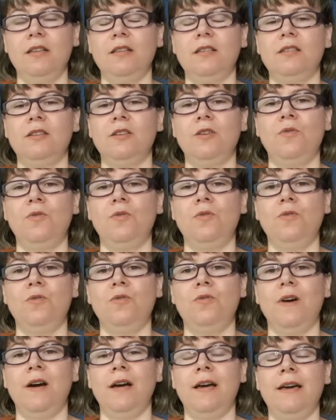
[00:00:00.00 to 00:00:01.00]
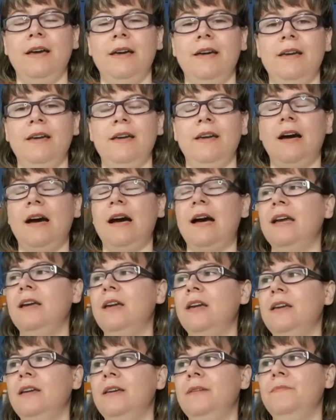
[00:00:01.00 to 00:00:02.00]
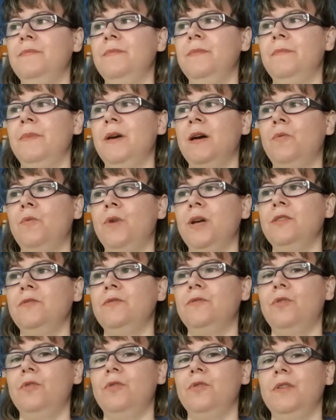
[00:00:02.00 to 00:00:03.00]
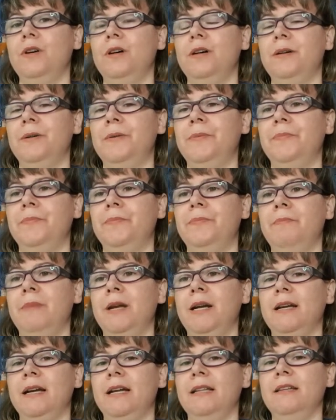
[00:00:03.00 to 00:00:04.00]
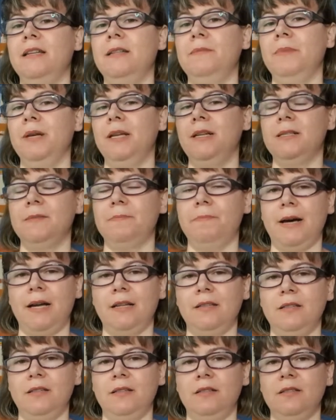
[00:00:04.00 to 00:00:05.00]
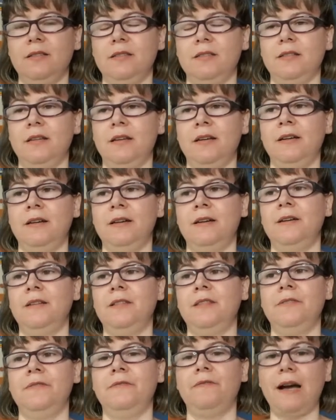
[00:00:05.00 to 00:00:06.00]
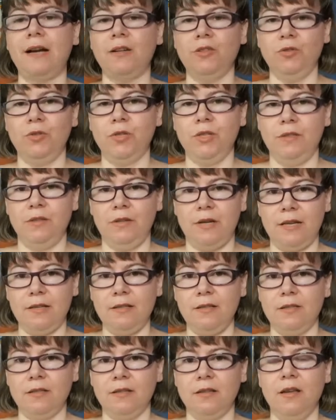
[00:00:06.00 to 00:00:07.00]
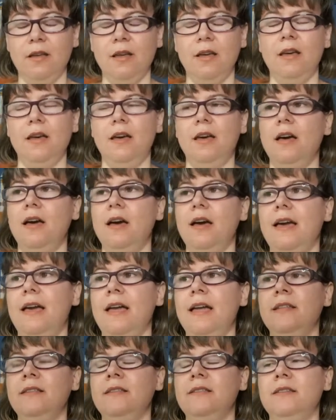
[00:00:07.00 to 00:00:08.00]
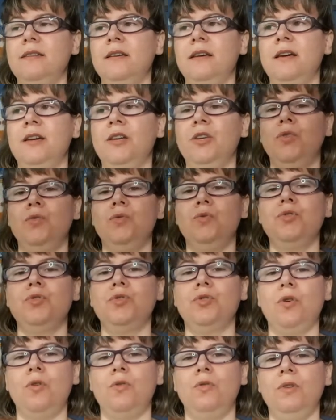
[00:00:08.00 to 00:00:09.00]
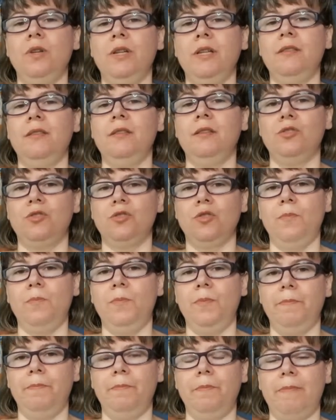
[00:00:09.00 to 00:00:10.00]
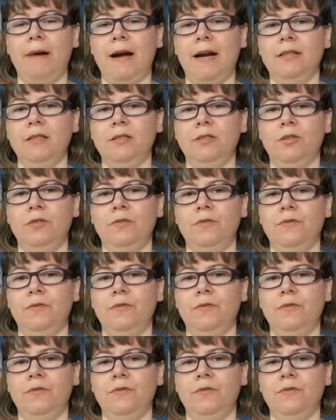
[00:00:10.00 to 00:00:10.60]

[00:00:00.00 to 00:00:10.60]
So I went for the Mercant and Mills patterns, the factory dress, and used only the top part of